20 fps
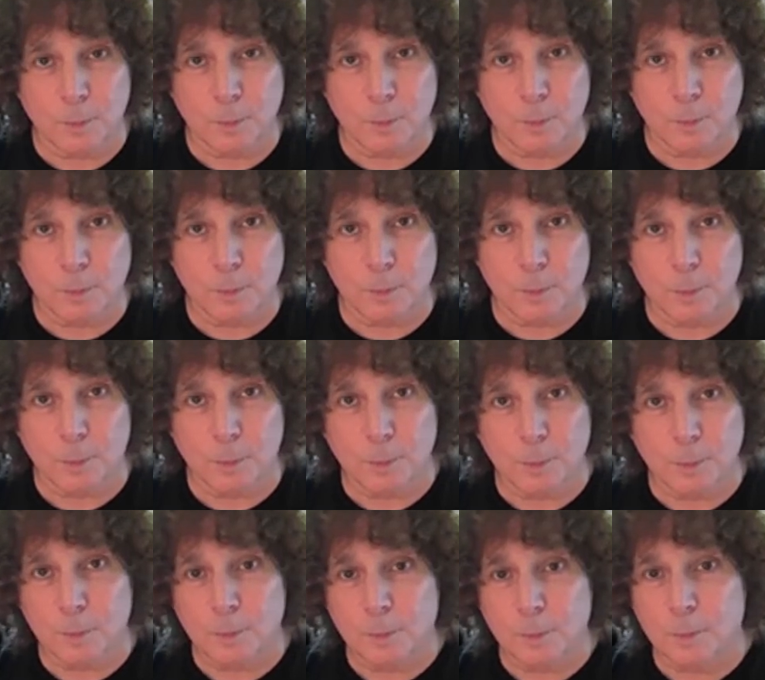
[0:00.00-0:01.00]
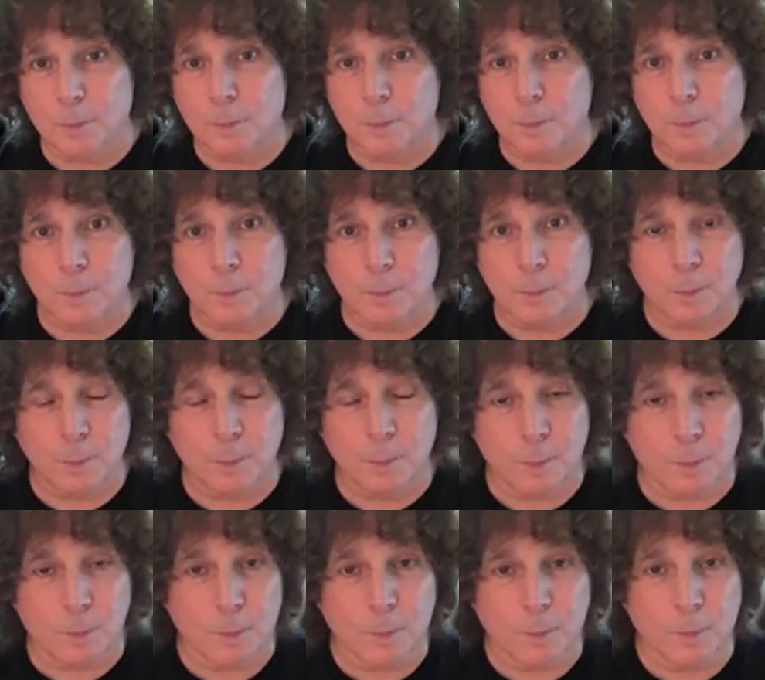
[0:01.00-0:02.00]

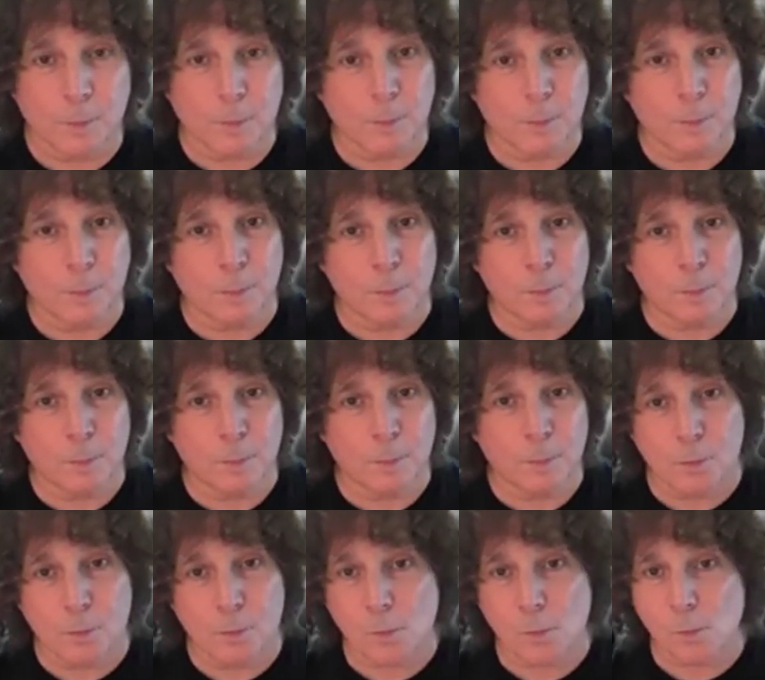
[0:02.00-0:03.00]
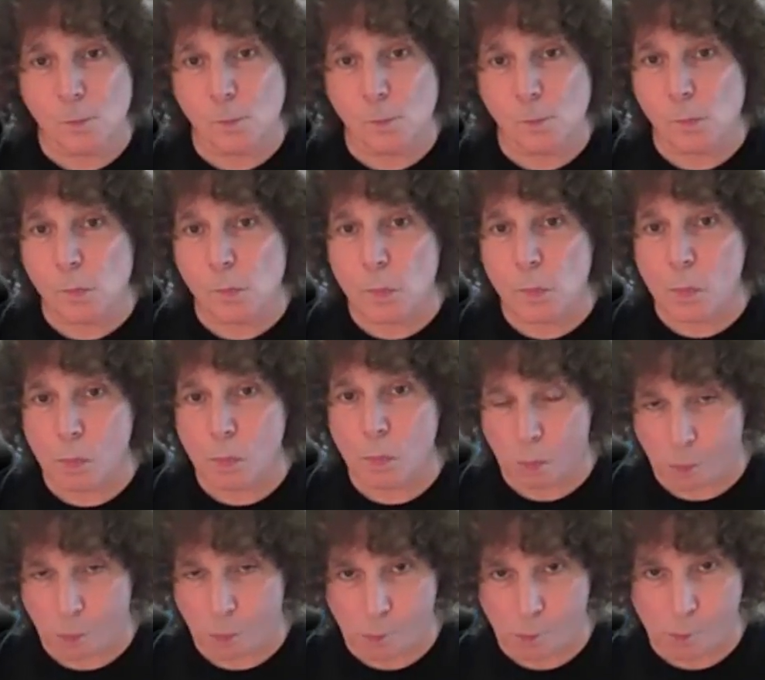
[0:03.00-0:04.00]

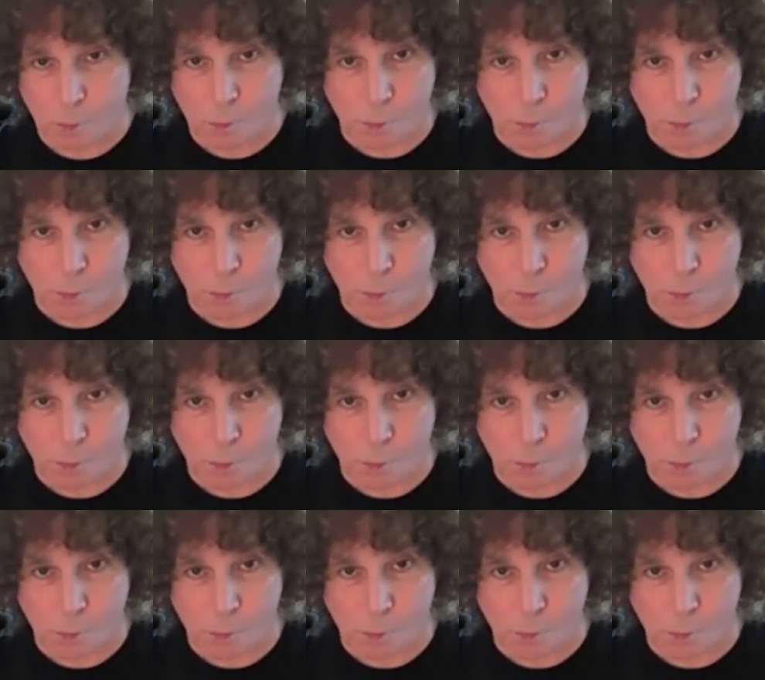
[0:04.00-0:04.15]
(not speaking)